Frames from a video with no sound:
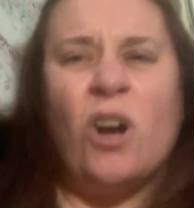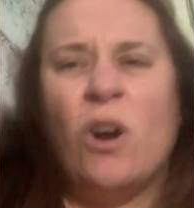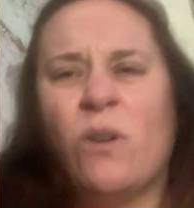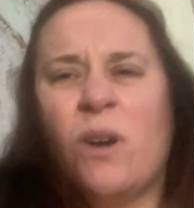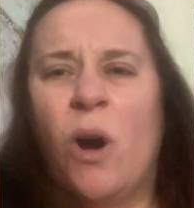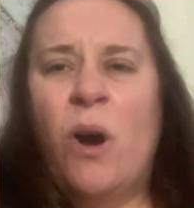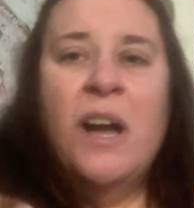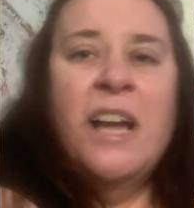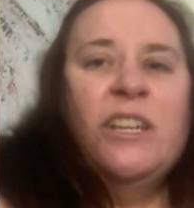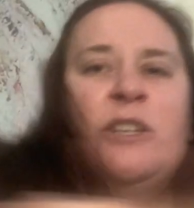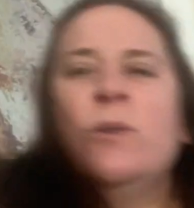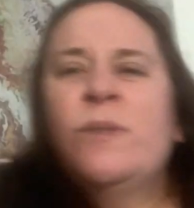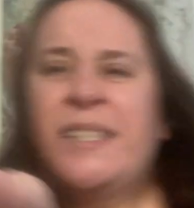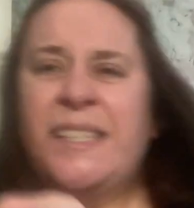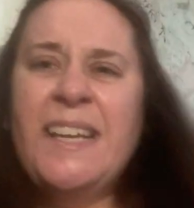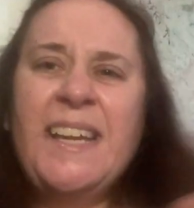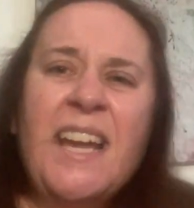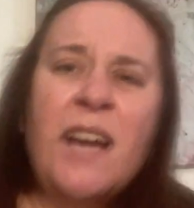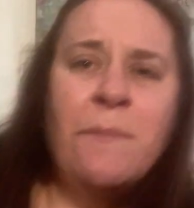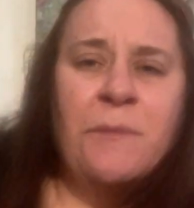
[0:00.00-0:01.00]
go, go. You
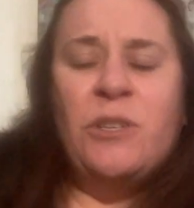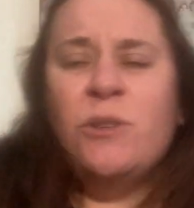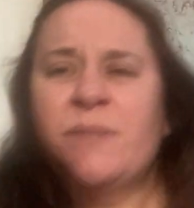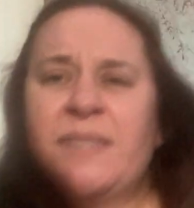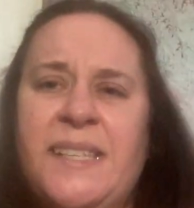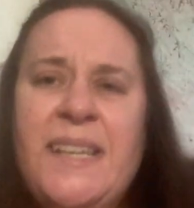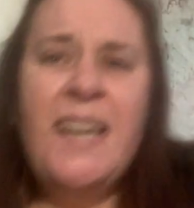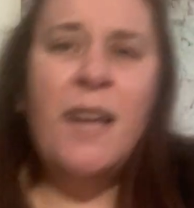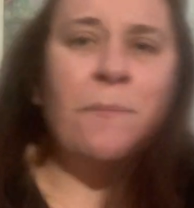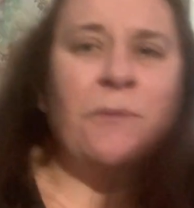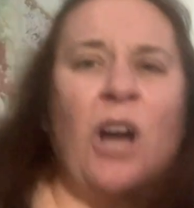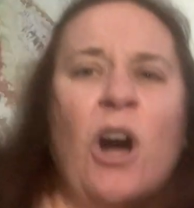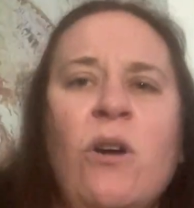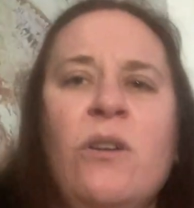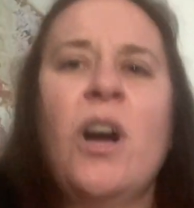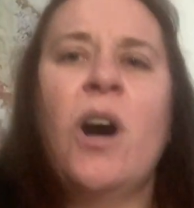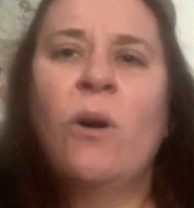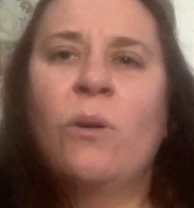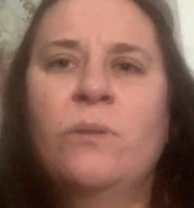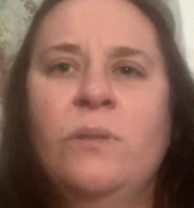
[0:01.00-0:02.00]
see him, you see him, go,
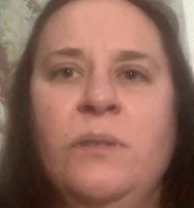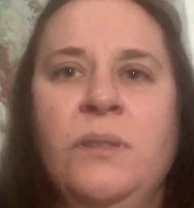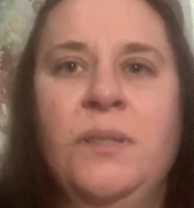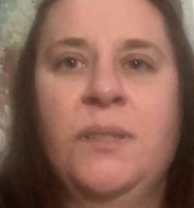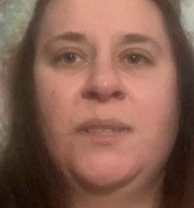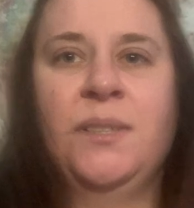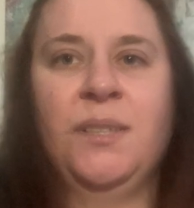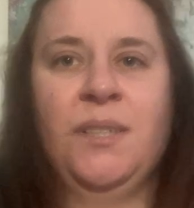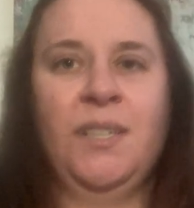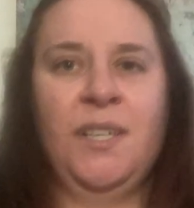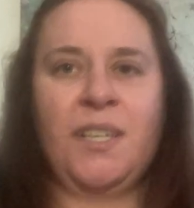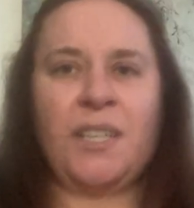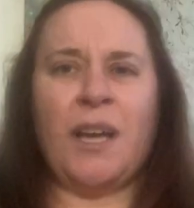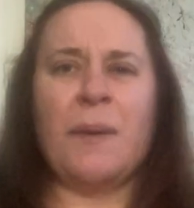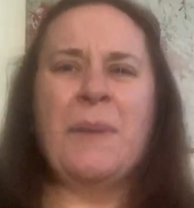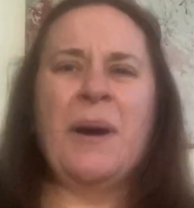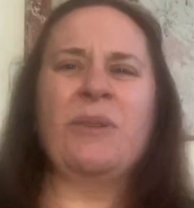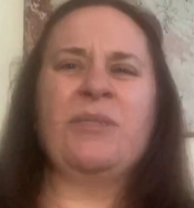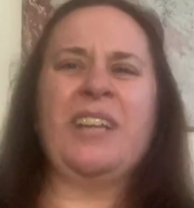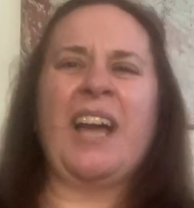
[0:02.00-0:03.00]
go.
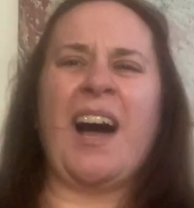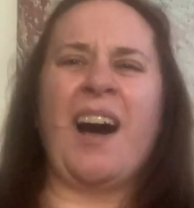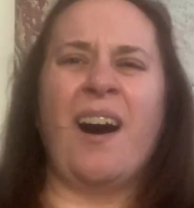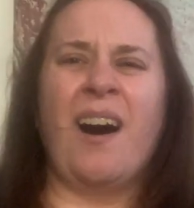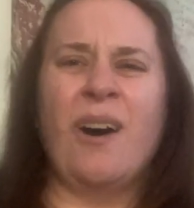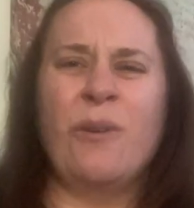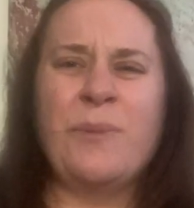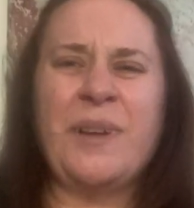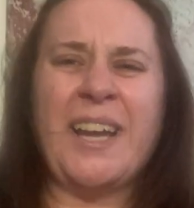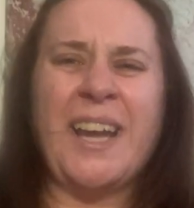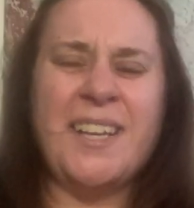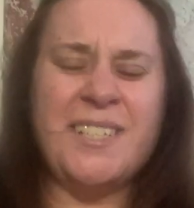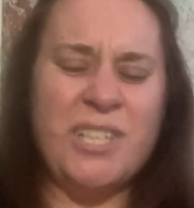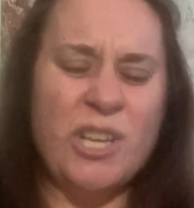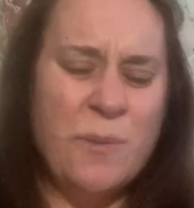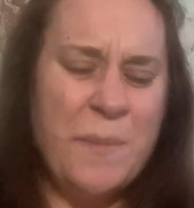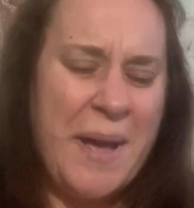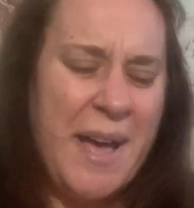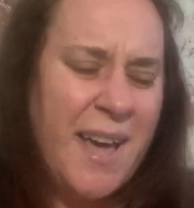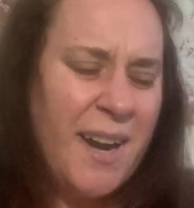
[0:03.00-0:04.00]
Come on, y'all. We got to
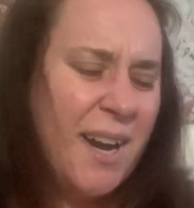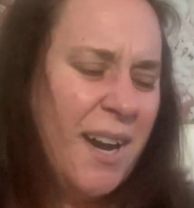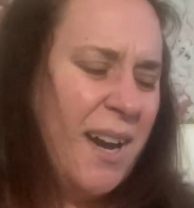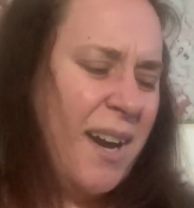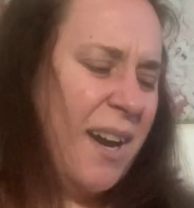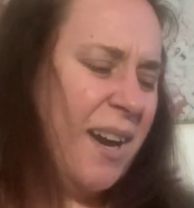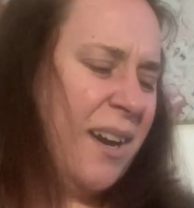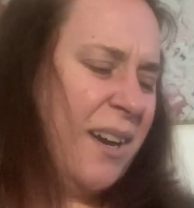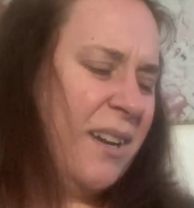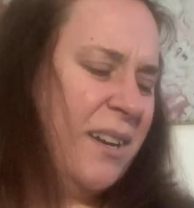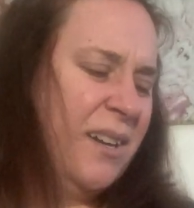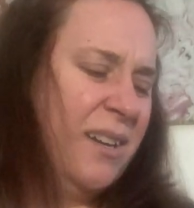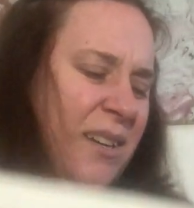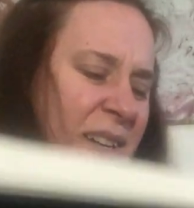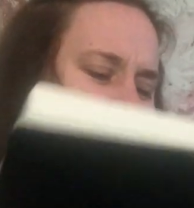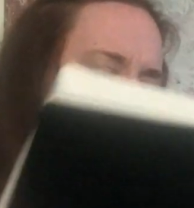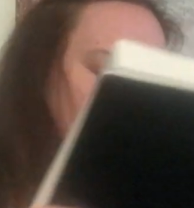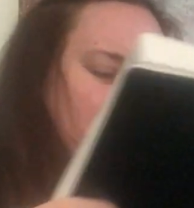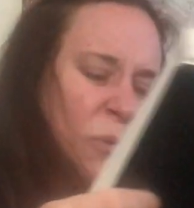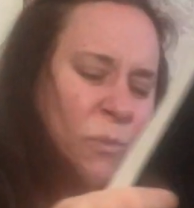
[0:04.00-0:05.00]
do better.
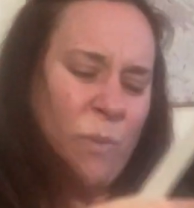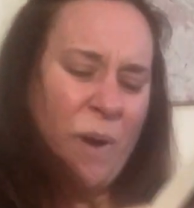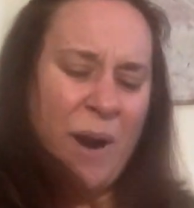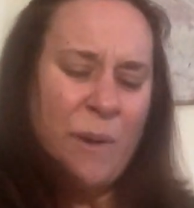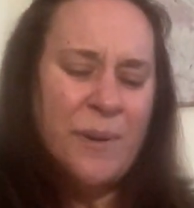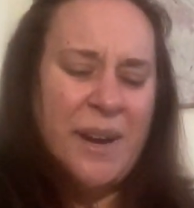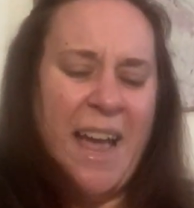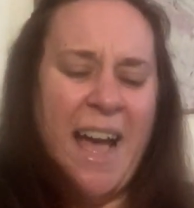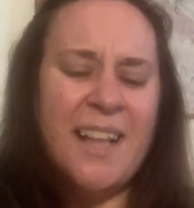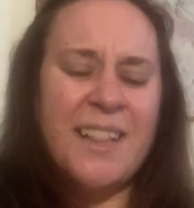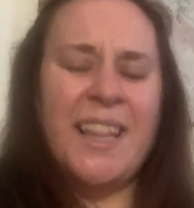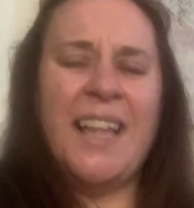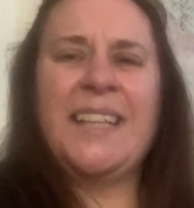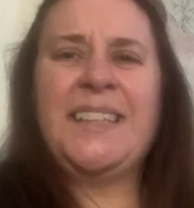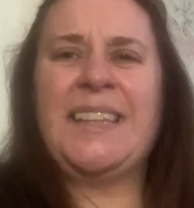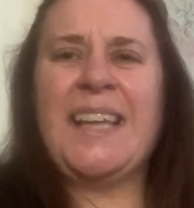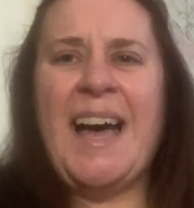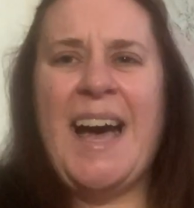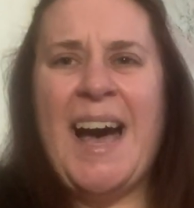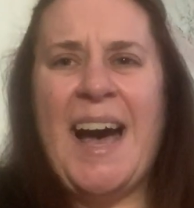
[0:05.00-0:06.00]
Why do we act
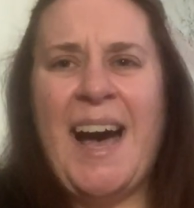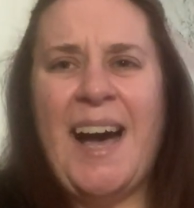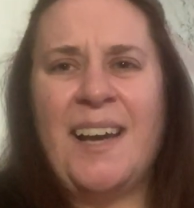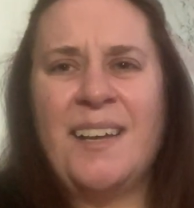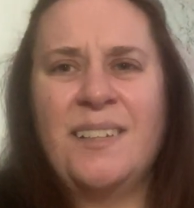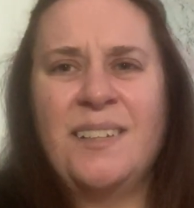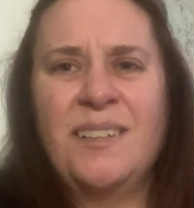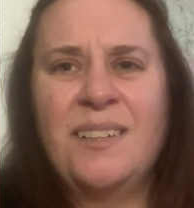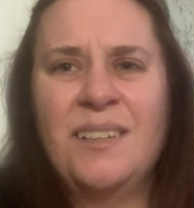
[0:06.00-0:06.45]
like that?